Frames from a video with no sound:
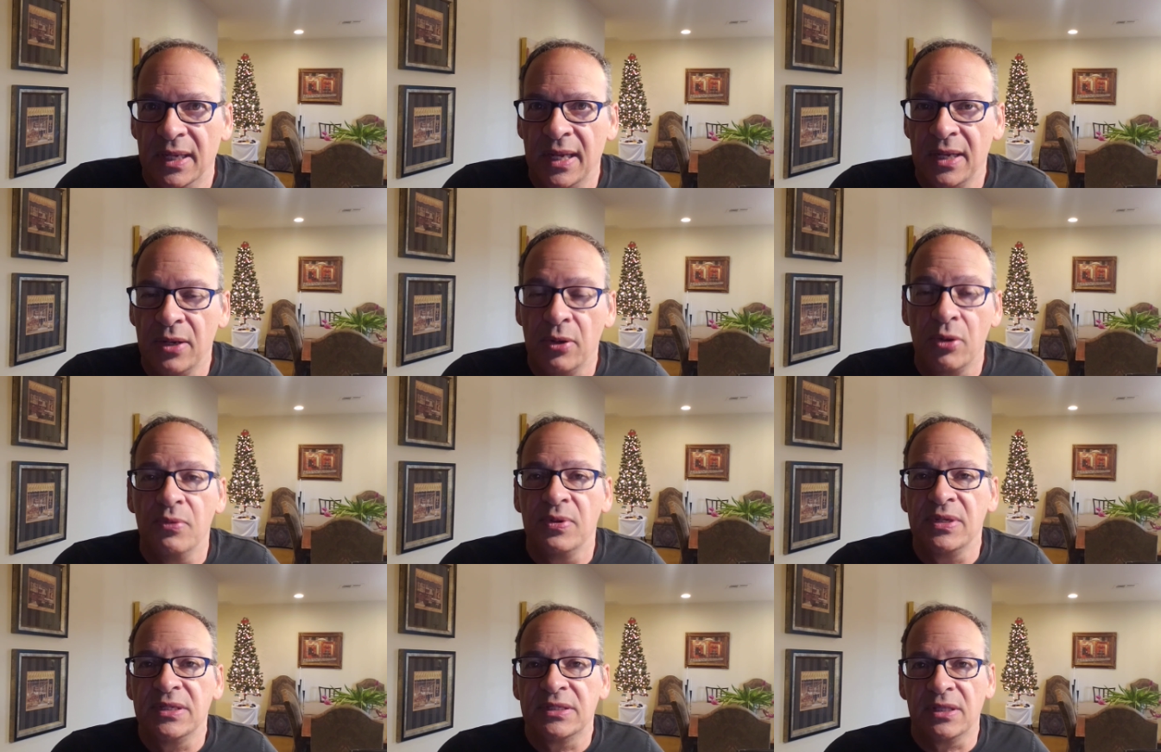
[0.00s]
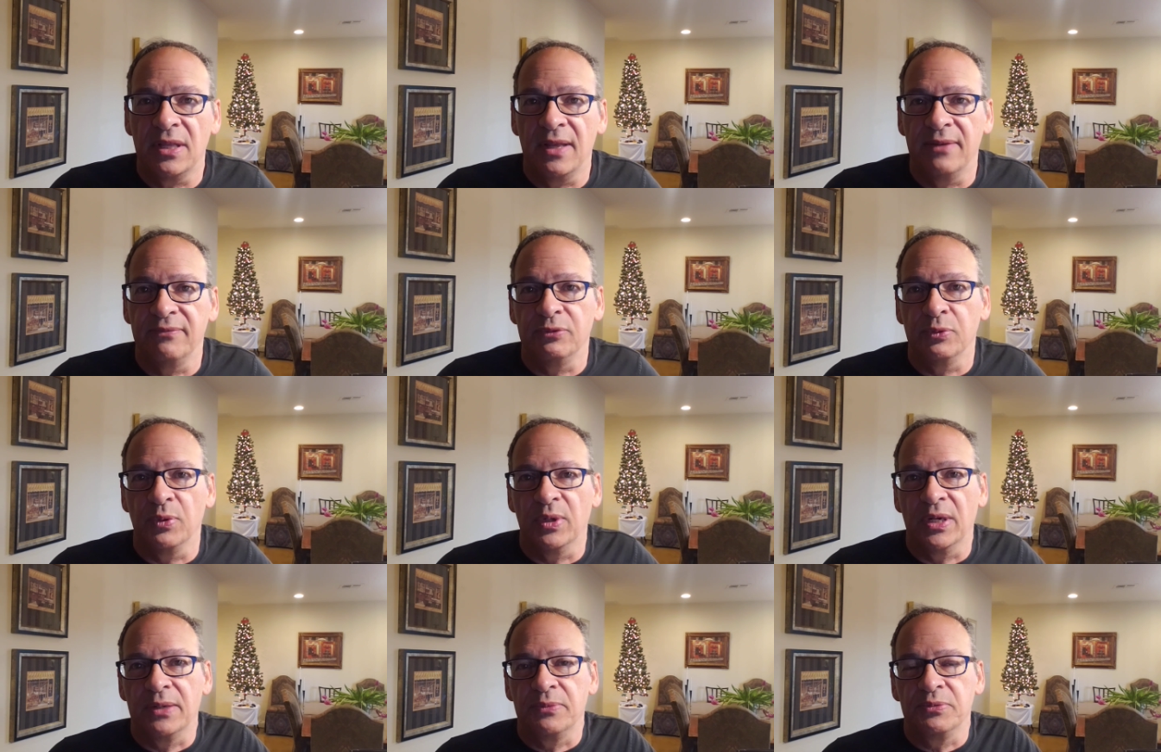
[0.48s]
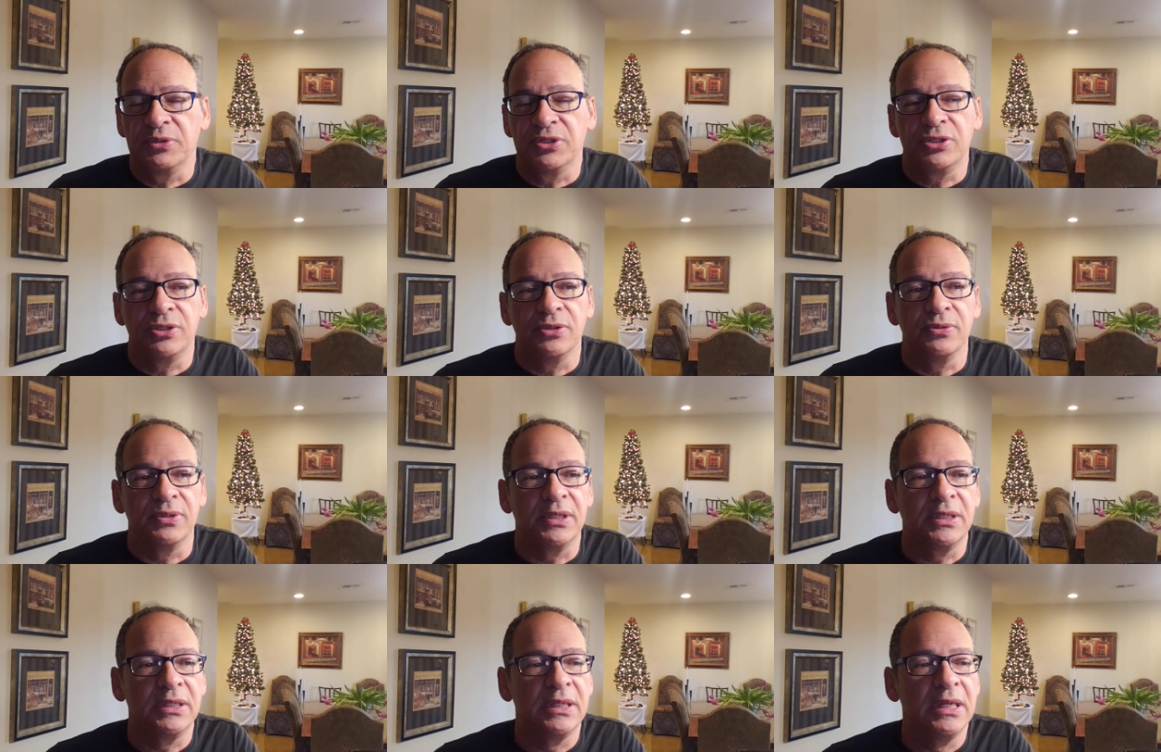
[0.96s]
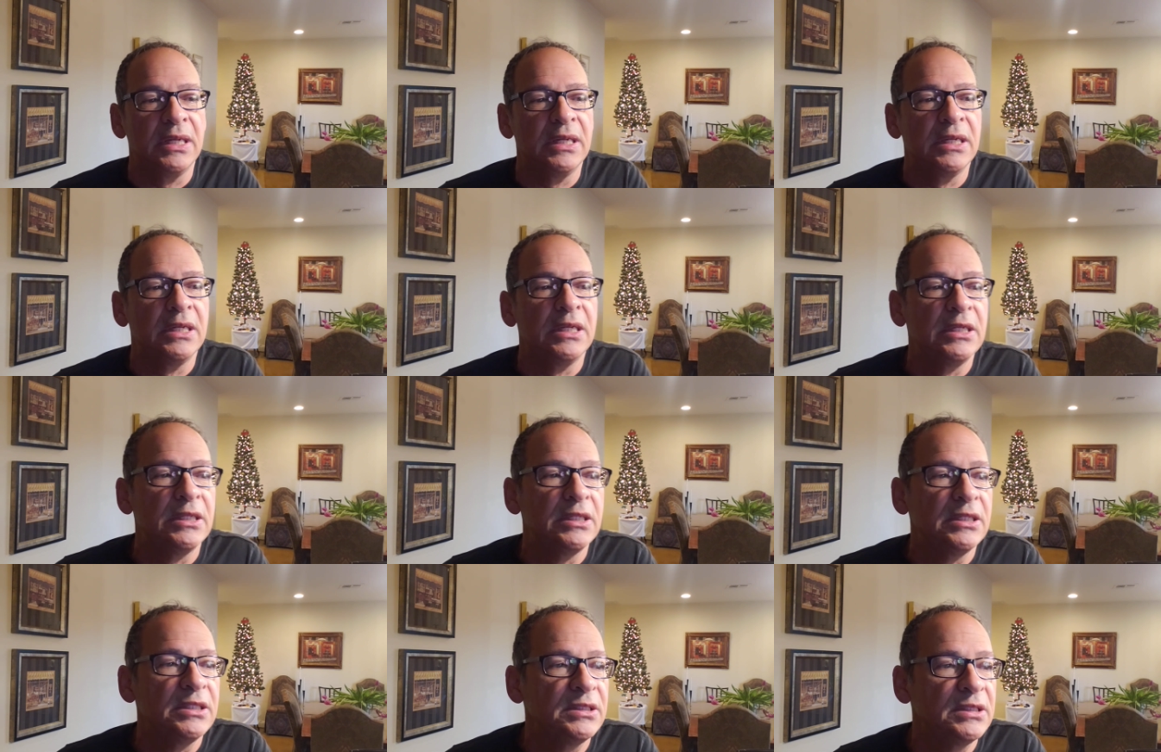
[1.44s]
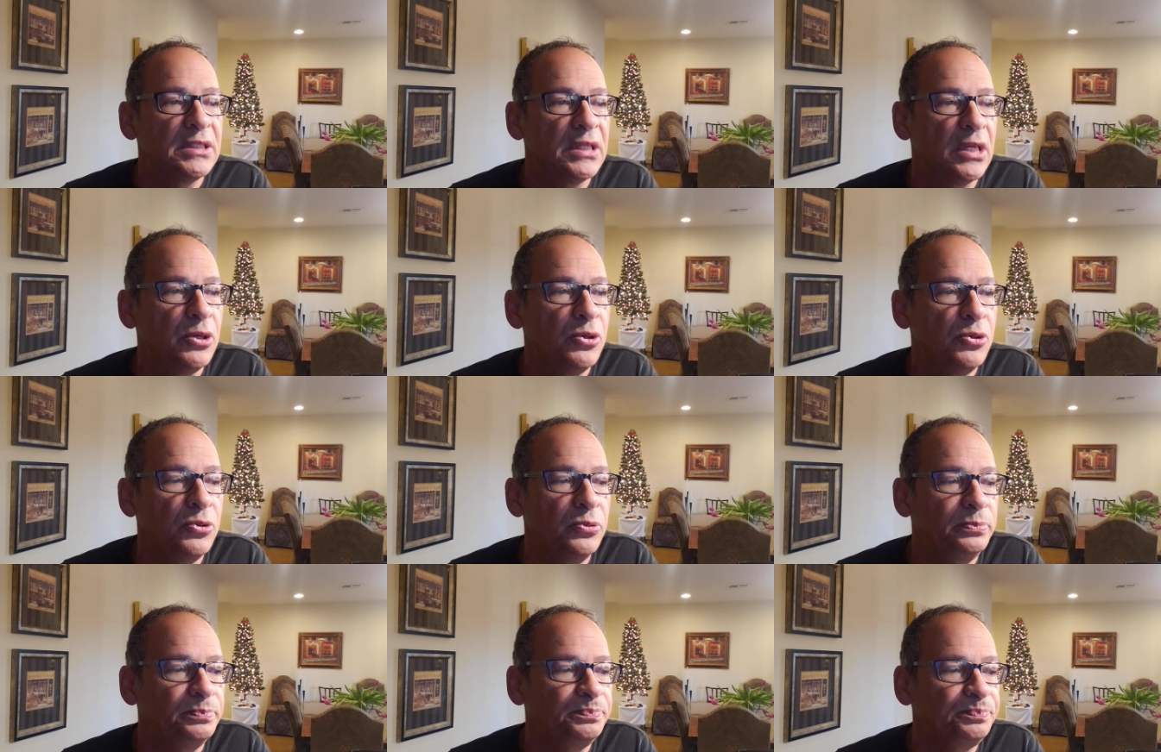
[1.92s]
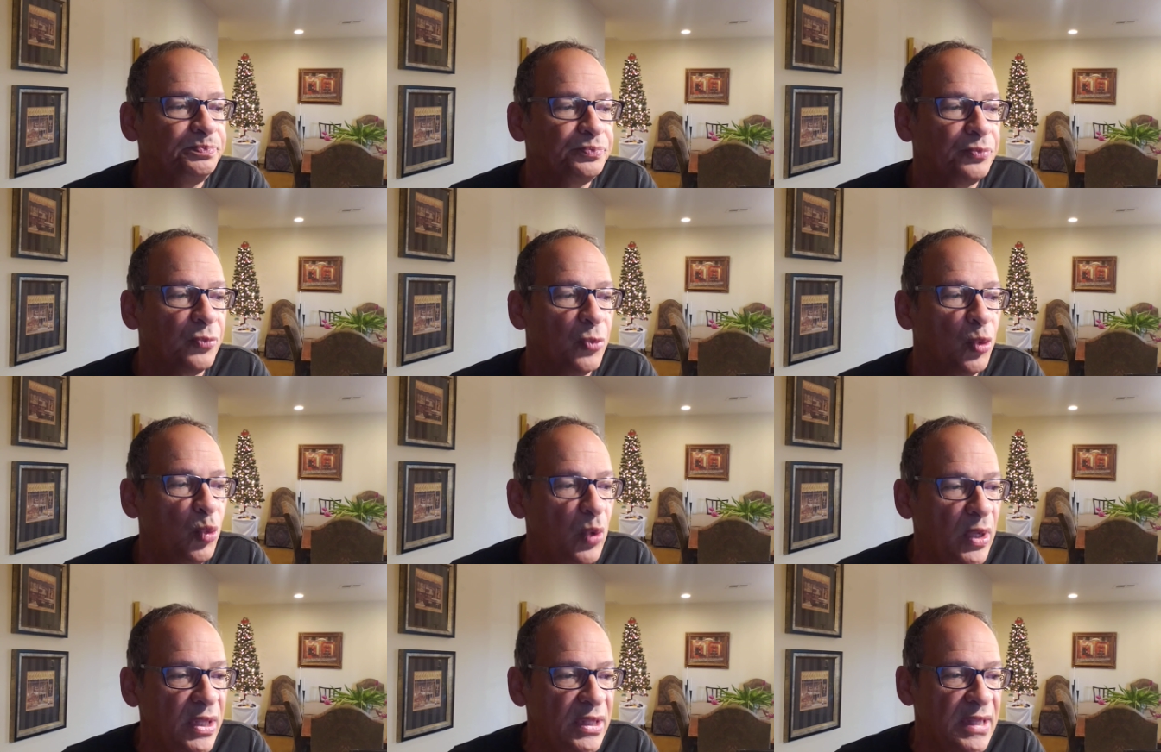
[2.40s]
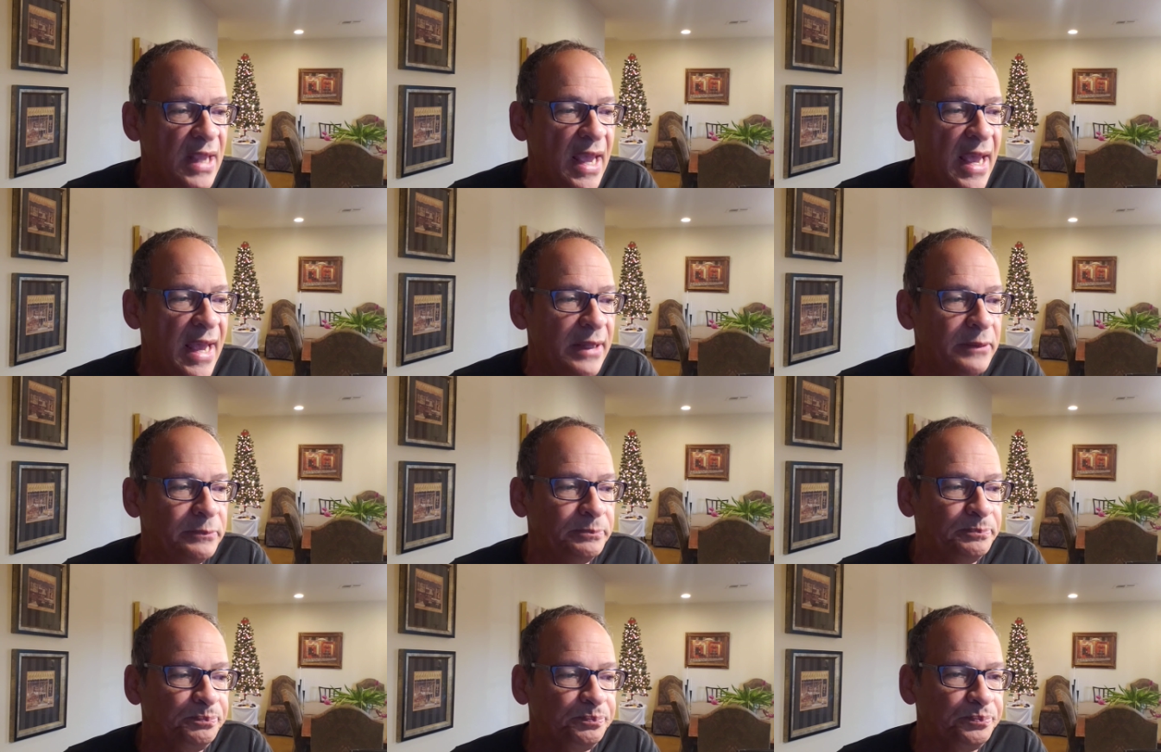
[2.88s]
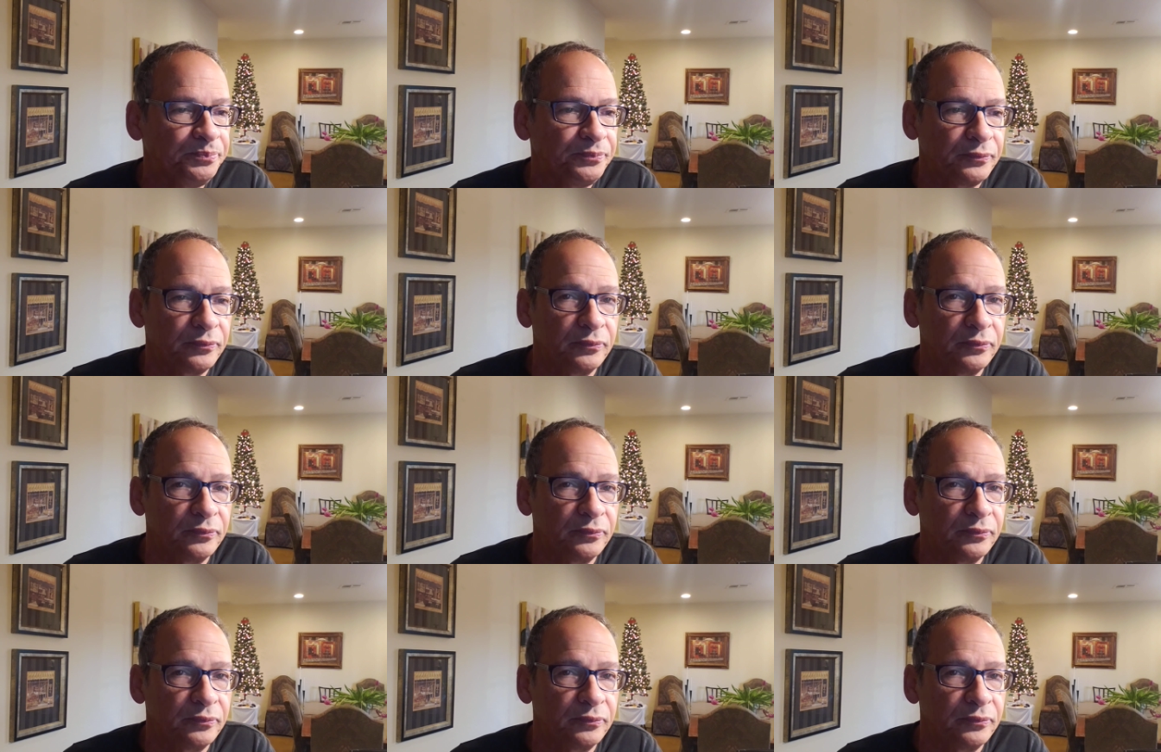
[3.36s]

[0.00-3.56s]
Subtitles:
I always loved what I was doing. So with that,